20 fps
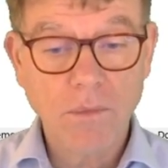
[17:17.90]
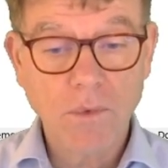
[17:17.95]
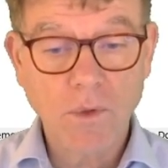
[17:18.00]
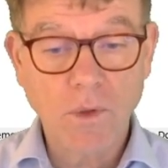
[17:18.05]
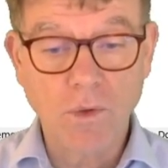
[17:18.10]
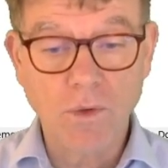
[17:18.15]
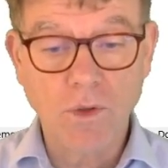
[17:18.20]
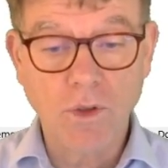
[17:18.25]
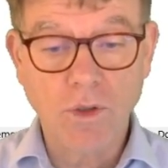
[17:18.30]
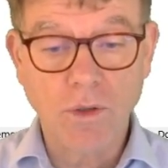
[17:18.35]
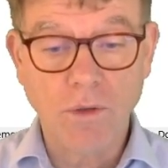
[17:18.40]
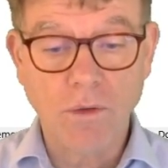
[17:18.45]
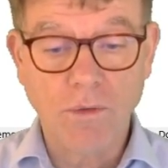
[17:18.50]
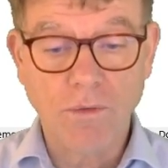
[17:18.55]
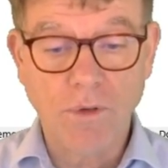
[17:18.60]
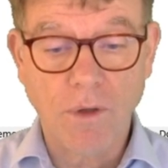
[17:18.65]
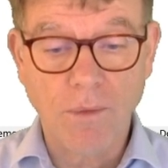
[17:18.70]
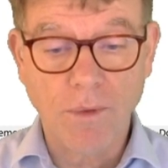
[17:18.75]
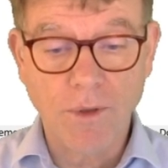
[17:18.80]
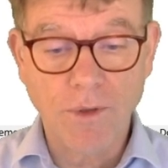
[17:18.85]
conditional
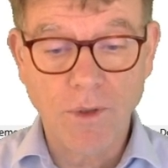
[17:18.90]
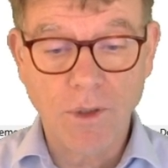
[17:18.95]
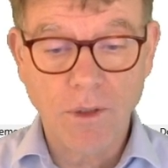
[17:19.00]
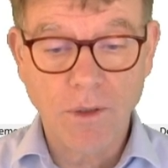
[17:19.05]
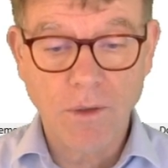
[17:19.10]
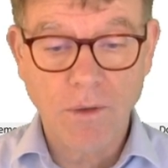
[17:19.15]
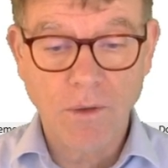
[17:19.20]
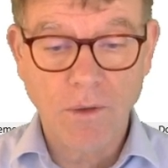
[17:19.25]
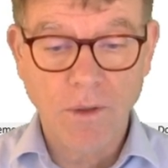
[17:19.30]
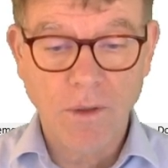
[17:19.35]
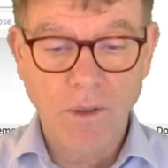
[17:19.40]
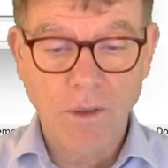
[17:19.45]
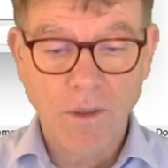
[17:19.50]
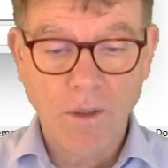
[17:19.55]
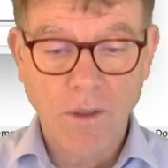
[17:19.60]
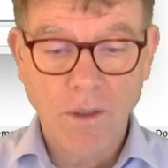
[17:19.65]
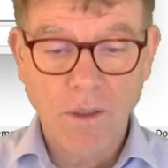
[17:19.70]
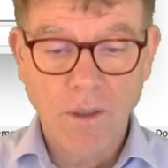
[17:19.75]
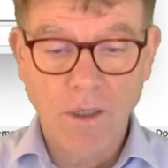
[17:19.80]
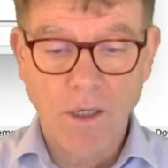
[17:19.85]
formatting.
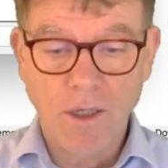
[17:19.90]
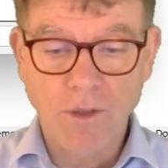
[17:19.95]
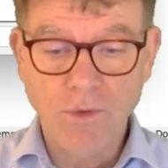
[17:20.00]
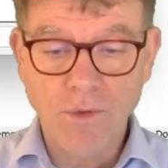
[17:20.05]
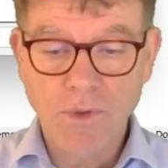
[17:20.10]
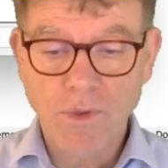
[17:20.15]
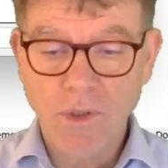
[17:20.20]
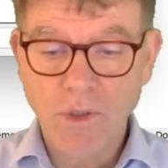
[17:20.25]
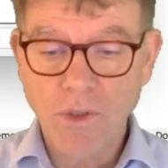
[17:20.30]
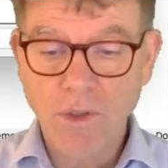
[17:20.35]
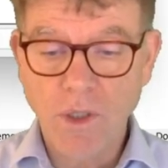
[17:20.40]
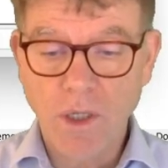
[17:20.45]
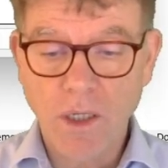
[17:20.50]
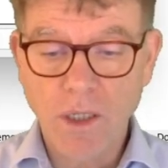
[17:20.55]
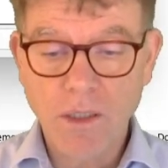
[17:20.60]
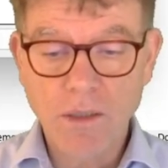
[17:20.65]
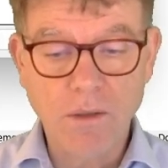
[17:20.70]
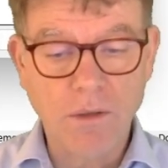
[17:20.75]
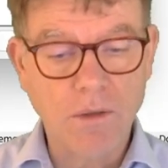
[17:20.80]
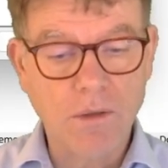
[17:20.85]
And you see there
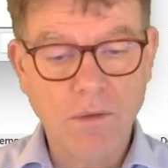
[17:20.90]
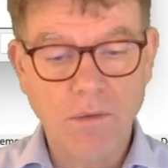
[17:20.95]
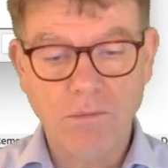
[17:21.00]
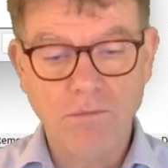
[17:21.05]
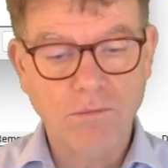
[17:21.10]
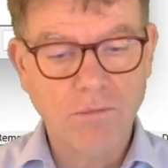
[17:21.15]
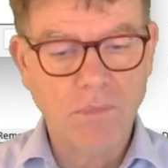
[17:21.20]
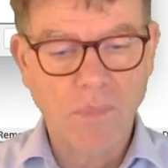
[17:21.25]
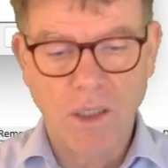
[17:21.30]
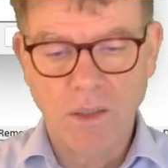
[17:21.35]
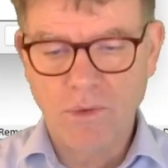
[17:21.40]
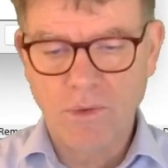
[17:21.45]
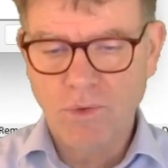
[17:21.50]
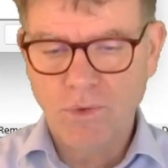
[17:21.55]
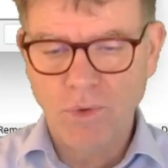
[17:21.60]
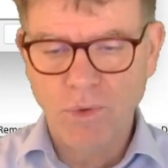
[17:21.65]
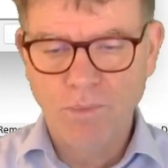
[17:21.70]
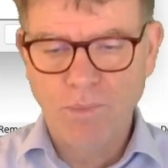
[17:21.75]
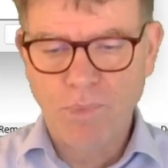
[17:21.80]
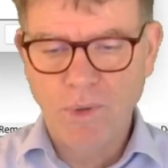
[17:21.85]
is a
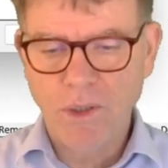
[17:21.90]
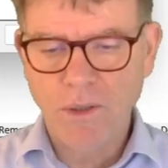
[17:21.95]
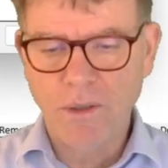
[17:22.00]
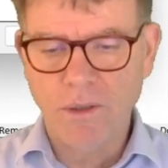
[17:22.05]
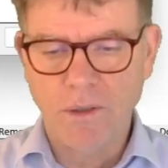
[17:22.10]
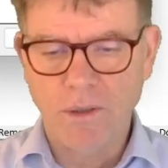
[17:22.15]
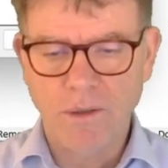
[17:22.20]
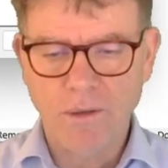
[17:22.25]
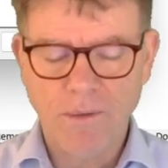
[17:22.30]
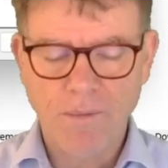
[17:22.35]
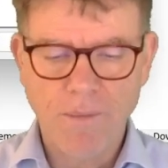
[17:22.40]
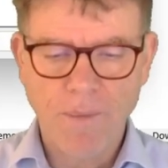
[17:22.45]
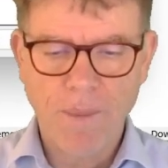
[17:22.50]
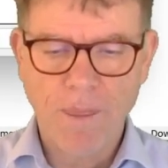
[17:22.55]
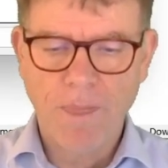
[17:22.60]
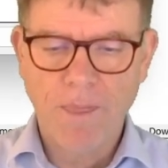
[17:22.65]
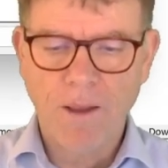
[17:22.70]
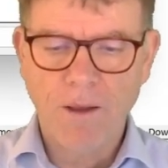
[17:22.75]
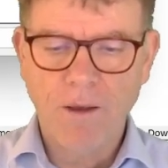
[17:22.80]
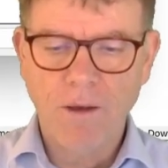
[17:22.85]
stupid
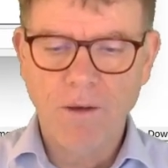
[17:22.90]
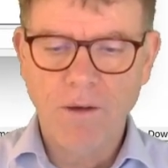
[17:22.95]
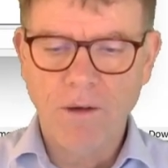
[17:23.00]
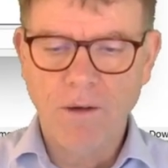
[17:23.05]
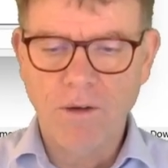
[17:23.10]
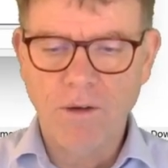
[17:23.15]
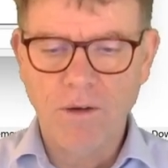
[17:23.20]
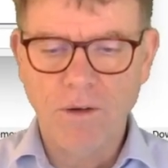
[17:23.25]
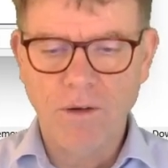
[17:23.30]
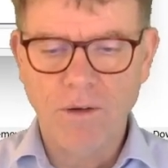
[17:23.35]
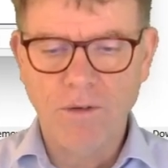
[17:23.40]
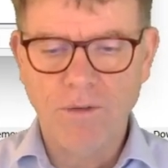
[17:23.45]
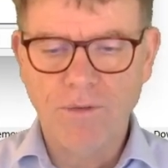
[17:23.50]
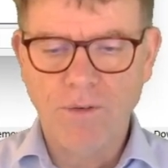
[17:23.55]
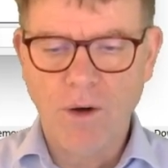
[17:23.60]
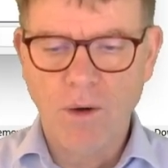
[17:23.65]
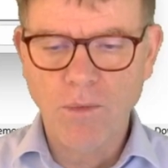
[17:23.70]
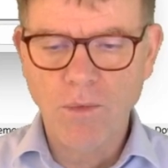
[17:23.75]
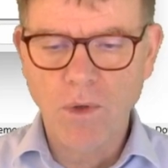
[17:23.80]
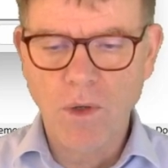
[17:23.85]

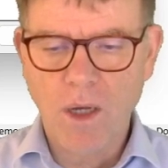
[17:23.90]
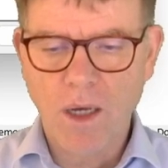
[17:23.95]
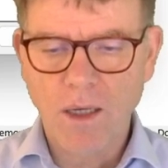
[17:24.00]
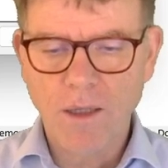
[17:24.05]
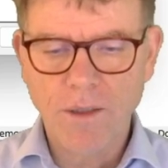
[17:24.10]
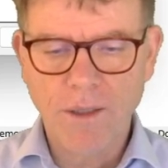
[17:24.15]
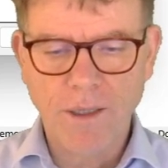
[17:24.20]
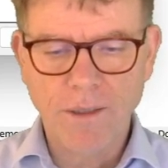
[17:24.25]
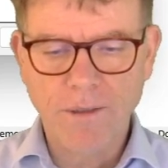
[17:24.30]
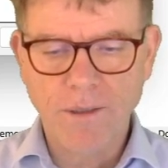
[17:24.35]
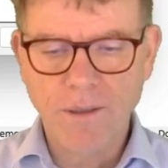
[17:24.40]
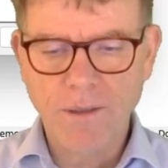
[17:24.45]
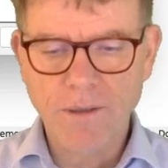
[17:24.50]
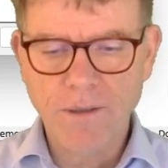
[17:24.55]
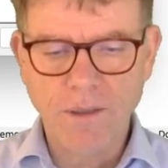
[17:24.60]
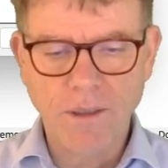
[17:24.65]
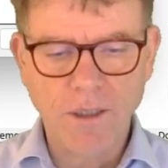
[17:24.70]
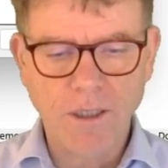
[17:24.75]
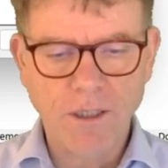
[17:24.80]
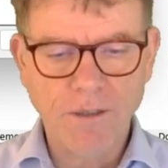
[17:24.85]
formula that
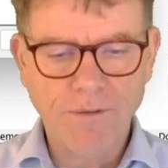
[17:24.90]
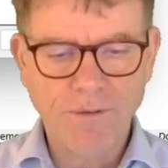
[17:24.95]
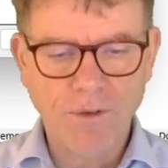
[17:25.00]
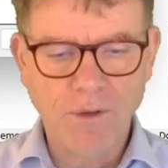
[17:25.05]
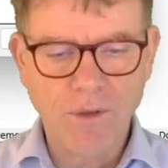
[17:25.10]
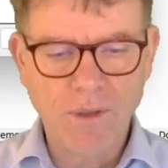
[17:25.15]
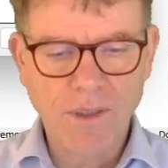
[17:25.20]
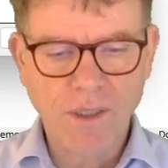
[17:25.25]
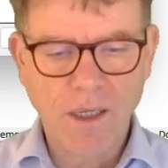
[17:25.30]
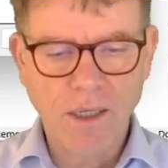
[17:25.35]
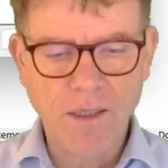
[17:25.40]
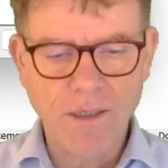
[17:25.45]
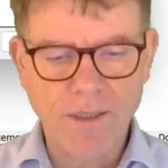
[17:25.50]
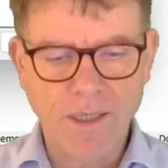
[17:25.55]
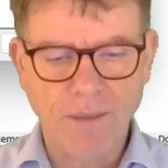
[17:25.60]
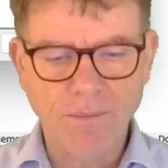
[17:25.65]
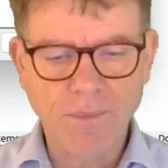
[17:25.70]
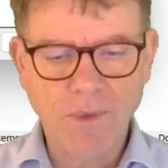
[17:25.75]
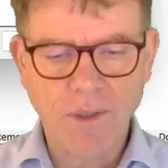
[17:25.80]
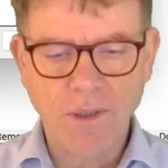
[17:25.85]
is, if the cell is
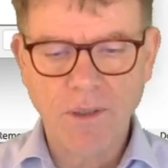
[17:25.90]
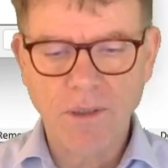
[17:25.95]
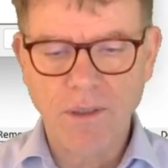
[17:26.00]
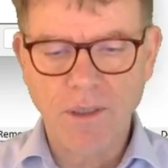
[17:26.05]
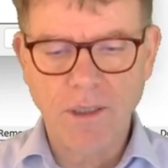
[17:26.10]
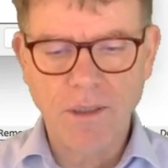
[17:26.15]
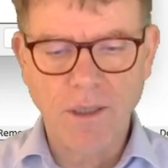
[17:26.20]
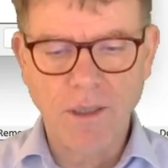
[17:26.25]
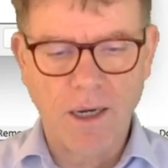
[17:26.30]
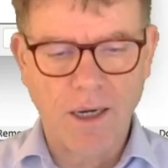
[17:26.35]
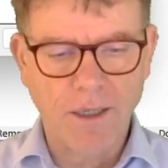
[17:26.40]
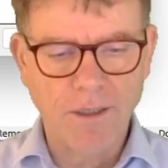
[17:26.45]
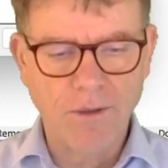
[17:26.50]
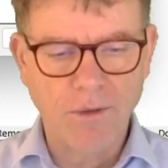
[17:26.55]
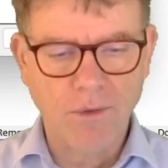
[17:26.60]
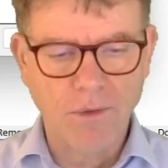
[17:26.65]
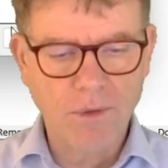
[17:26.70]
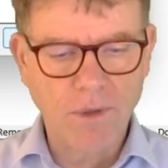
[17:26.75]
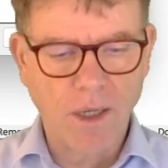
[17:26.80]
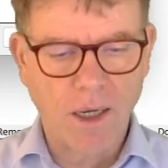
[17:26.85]
empty, then
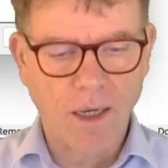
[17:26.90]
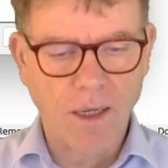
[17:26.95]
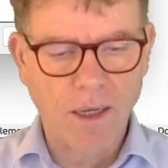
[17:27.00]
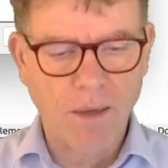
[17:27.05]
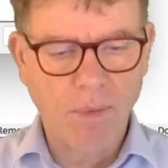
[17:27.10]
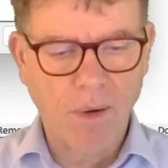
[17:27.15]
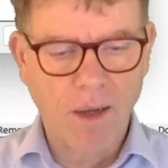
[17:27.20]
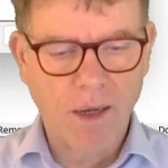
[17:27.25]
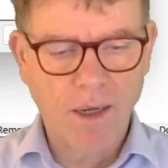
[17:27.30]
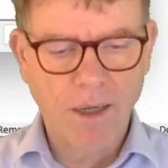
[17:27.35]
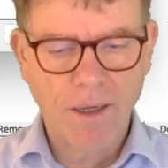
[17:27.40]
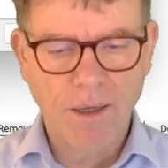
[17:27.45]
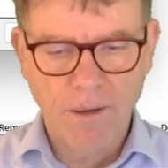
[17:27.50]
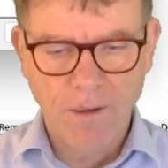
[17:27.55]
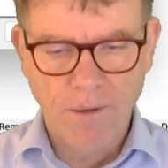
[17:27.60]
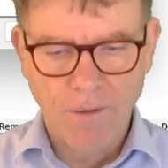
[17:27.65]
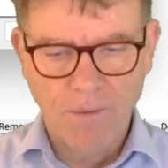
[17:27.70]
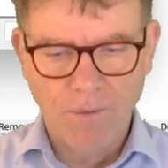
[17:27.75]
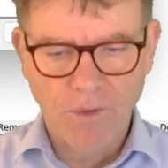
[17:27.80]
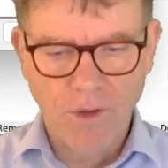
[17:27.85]
I apply
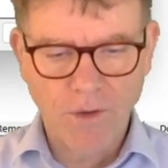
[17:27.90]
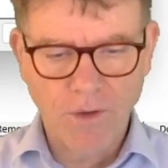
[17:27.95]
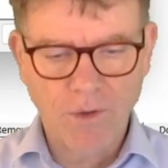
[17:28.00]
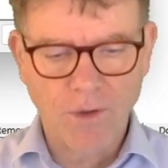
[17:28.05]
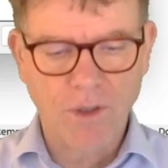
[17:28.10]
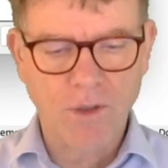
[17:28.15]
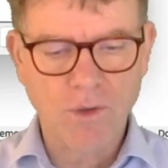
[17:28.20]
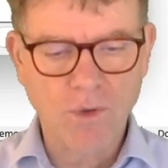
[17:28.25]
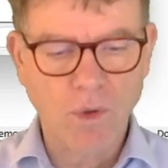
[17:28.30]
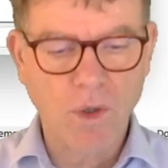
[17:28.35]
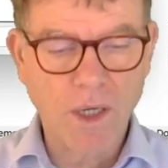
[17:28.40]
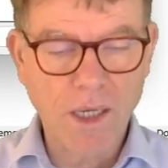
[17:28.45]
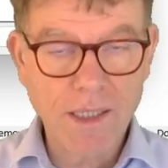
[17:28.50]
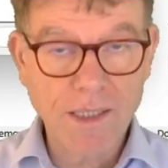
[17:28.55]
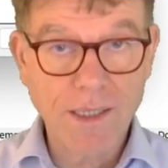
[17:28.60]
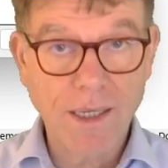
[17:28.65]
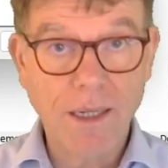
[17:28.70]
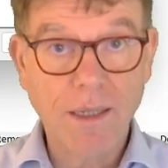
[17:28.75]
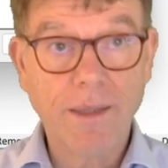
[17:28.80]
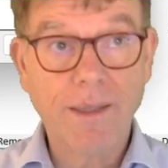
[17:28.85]
nothing. So
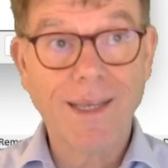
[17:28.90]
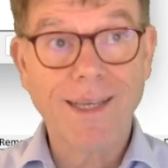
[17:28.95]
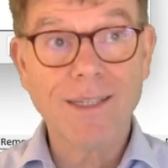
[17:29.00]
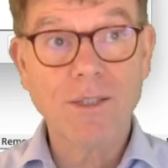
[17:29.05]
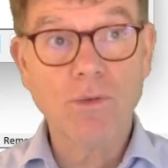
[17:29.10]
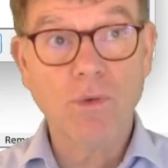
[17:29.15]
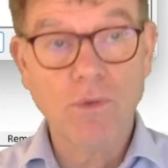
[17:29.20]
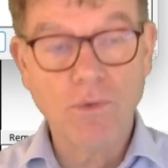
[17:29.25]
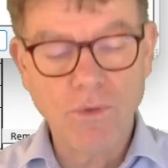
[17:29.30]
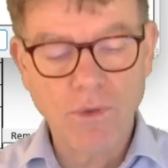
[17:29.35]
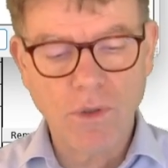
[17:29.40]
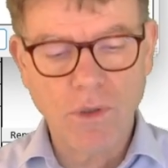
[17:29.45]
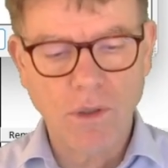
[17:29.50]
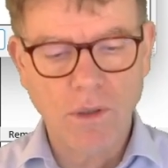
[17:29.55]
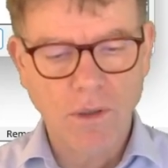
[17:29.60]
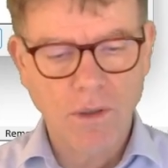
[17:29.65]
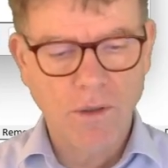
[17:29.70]
Excel takes over